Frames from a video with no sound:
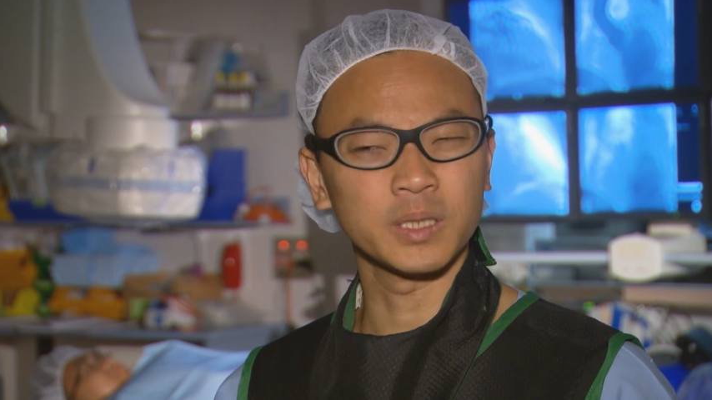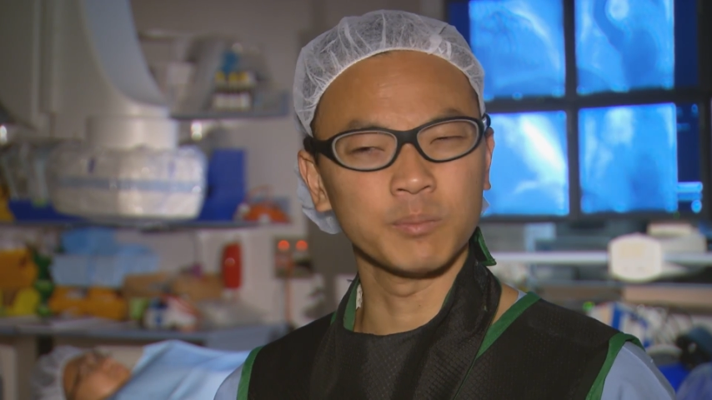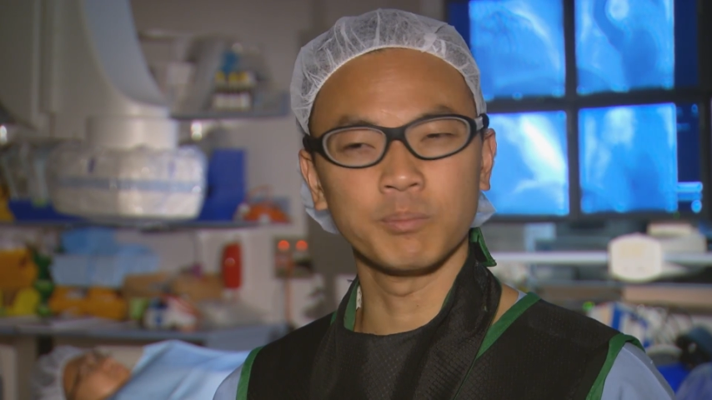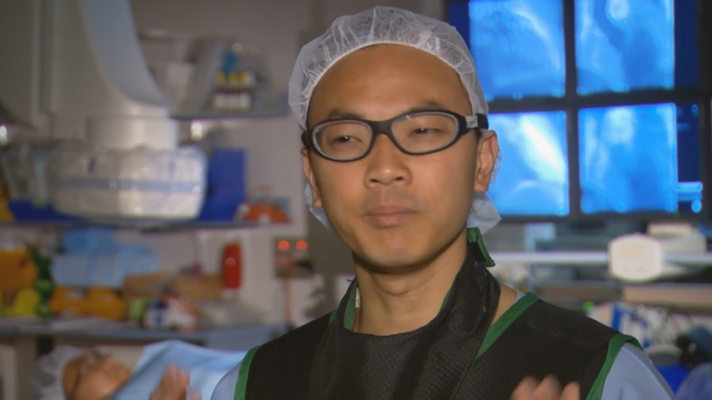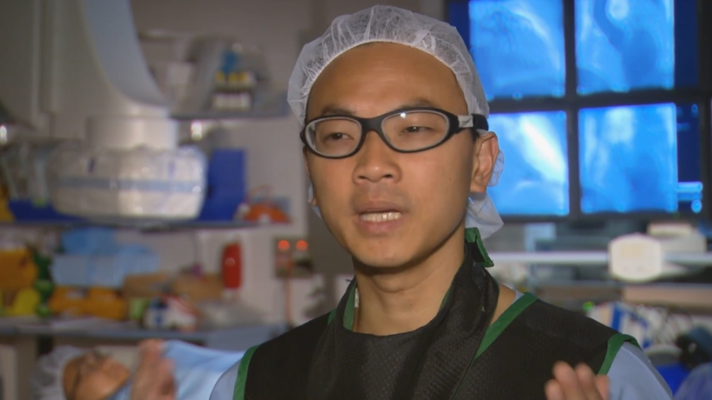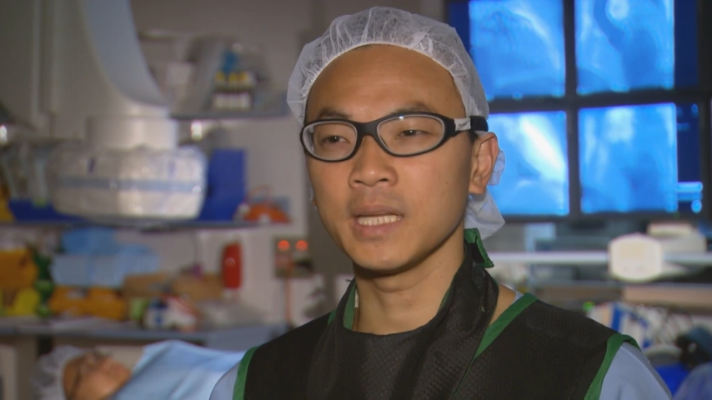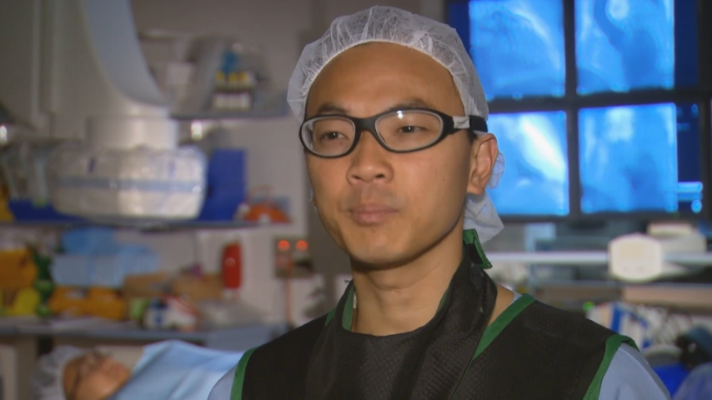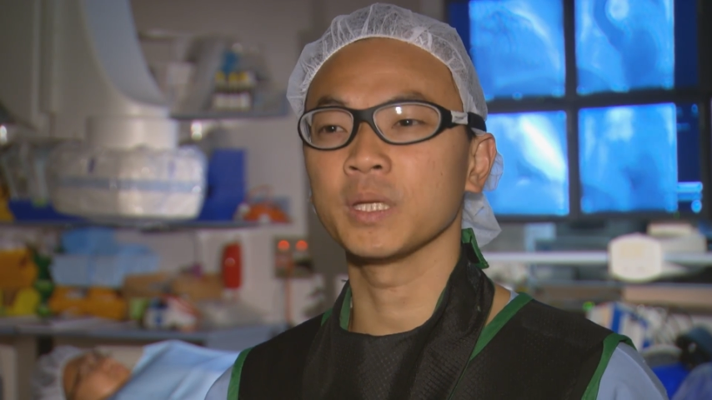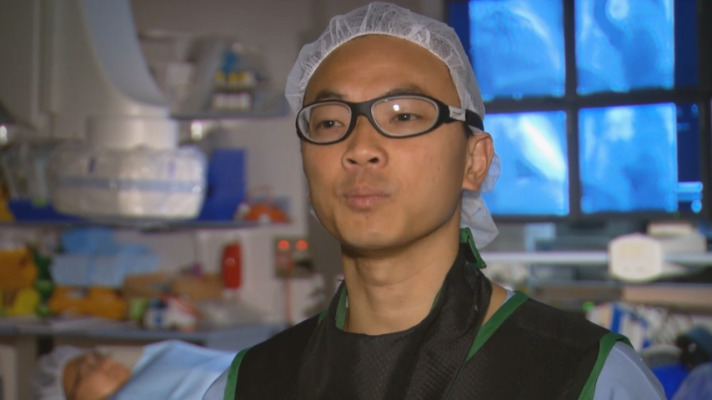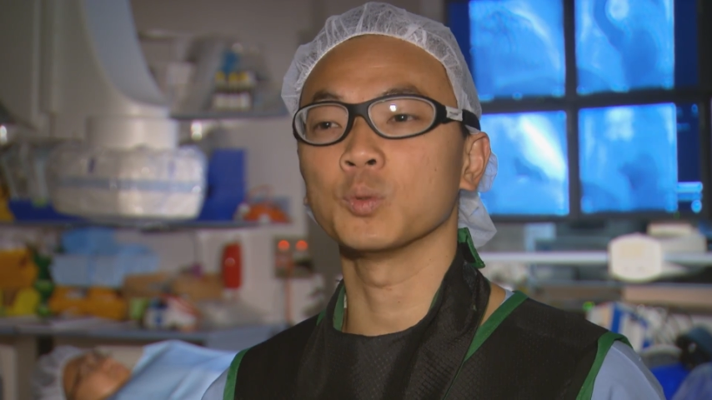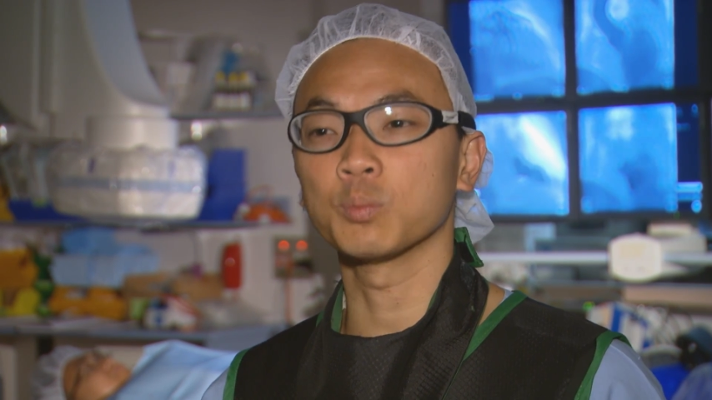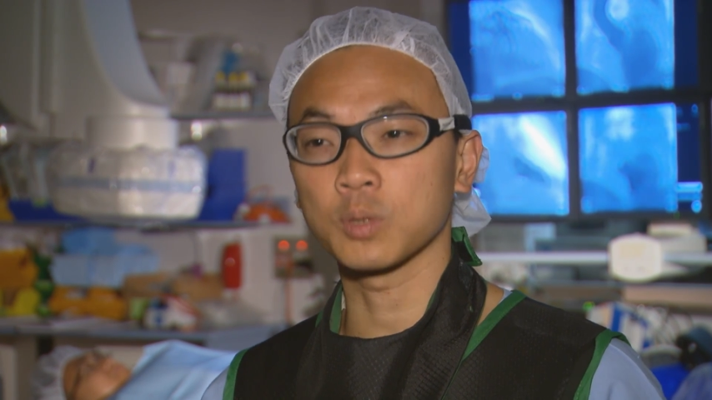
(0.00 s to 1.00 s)
but many
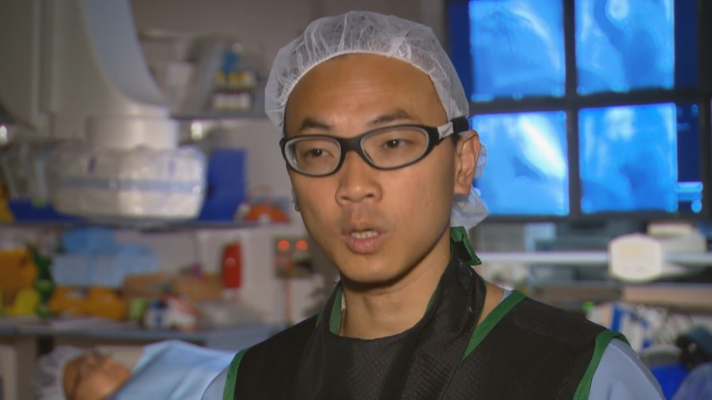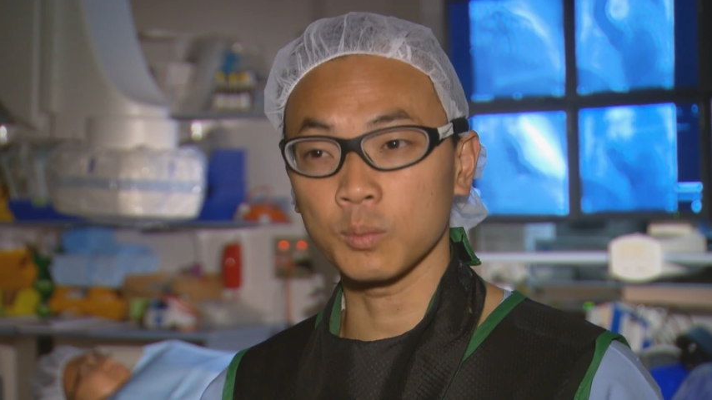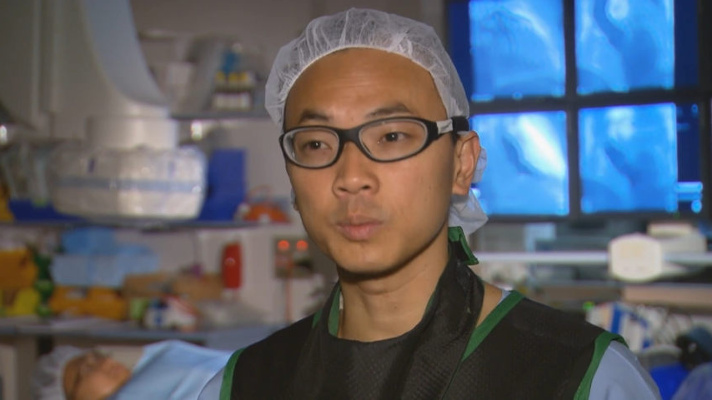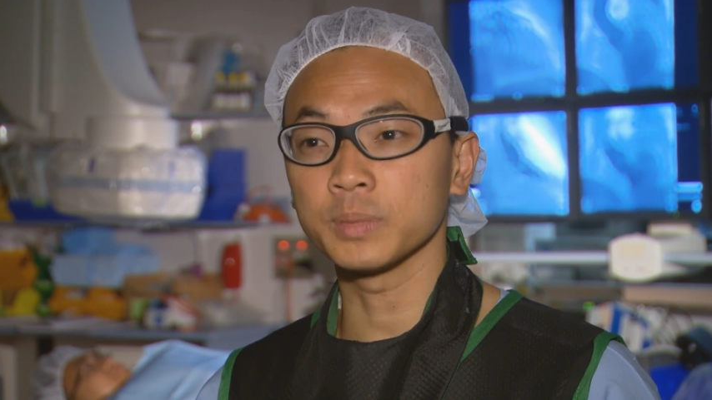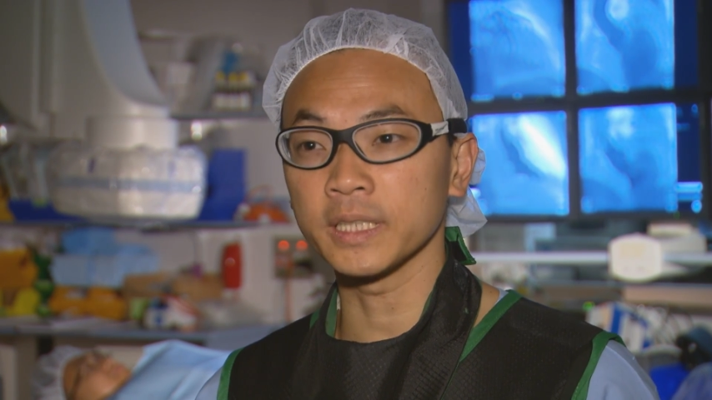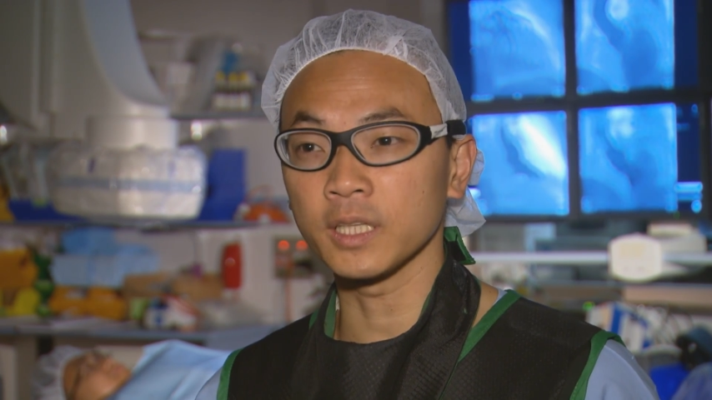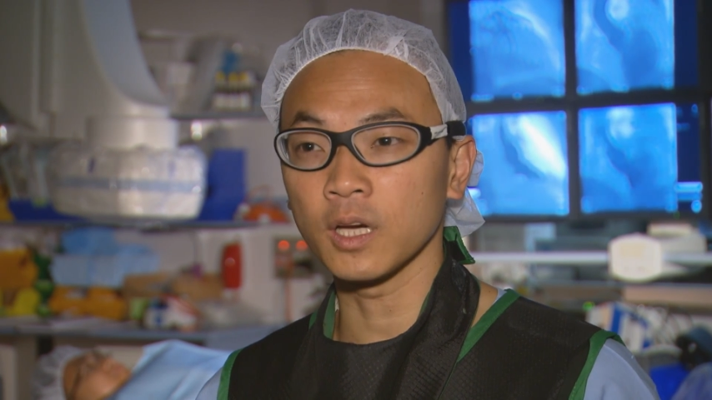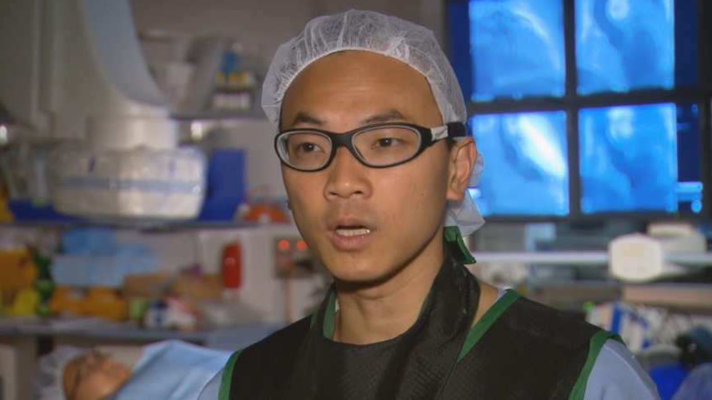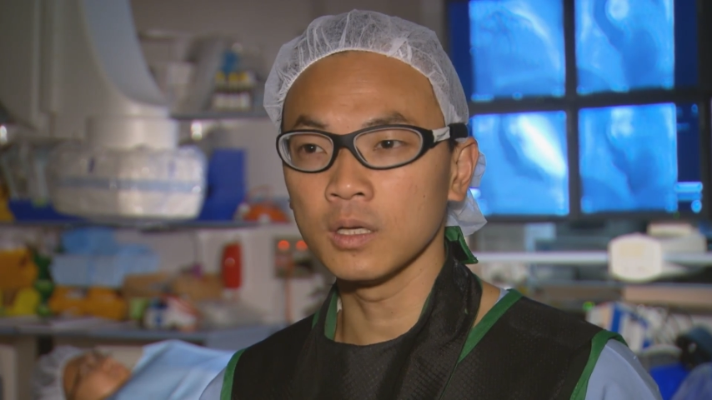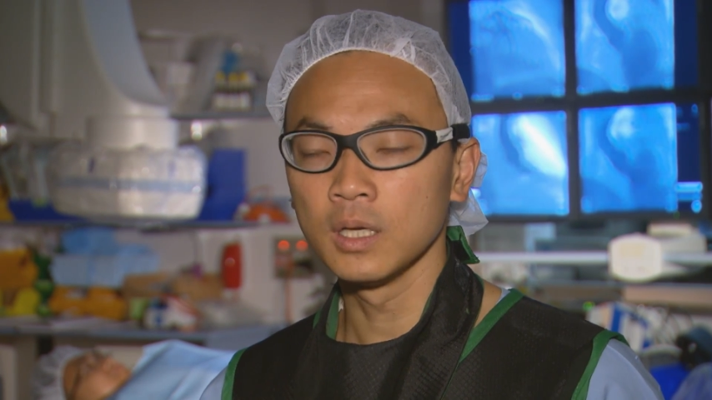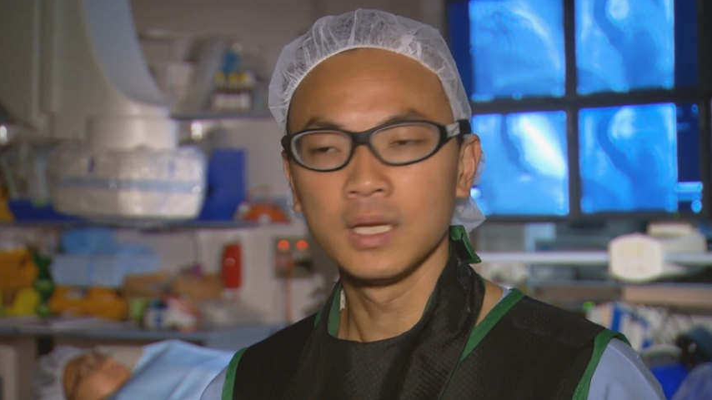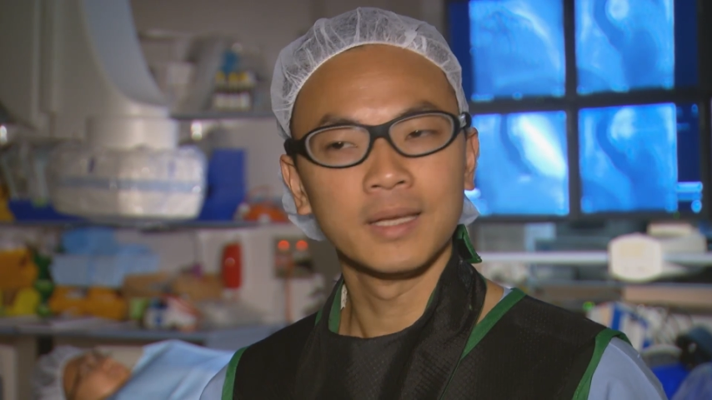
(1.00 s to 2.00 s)
people probably know